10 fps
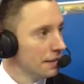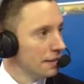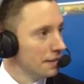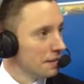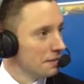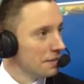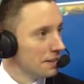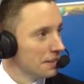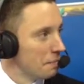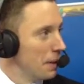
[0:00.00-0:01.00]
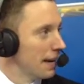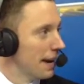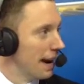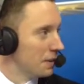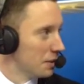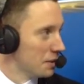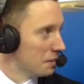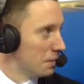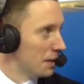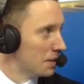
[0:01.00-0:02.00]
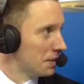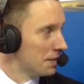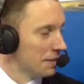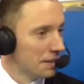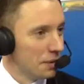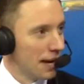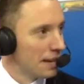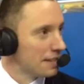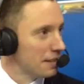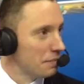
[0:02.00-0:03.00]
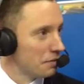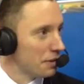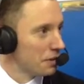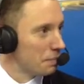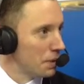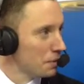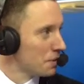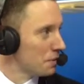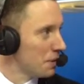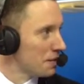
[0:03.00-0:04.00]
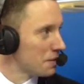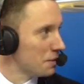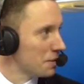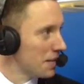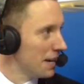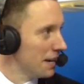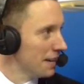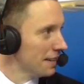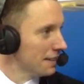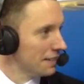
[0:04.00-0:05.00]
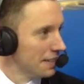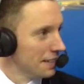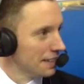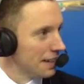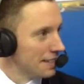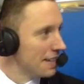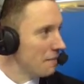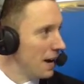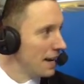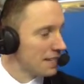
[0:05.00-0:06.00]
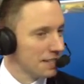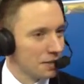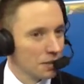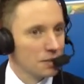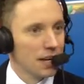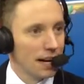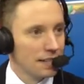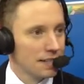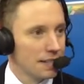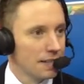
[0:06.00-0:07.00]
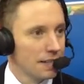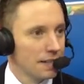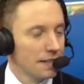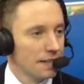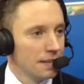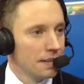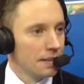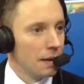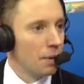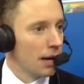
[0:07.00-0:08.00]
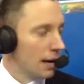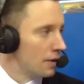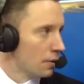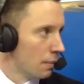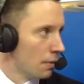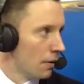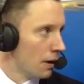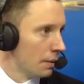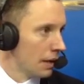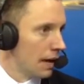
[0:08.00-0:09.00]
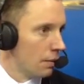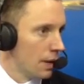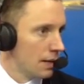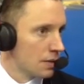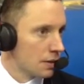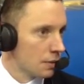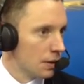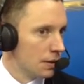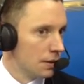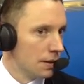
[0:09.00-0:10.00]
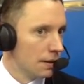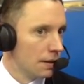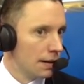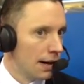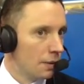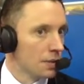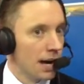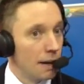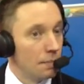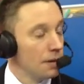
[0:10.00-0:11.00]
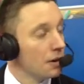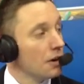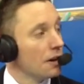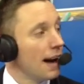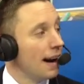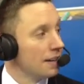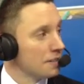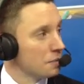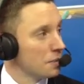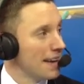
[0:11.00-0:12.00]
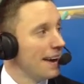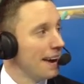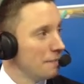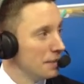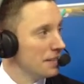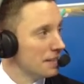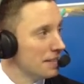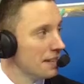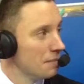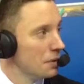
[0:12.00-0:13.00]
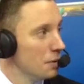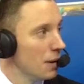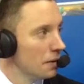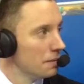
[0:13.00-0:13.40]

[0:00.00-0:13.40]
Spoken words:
into the big guy drills a bunch, and we ask them to front the post and wrestle with J.L. and Isaiah Massey. So those guys, they bring a lot to our program in a lot of ways. So I was happy that our guys were that happy to see them do it.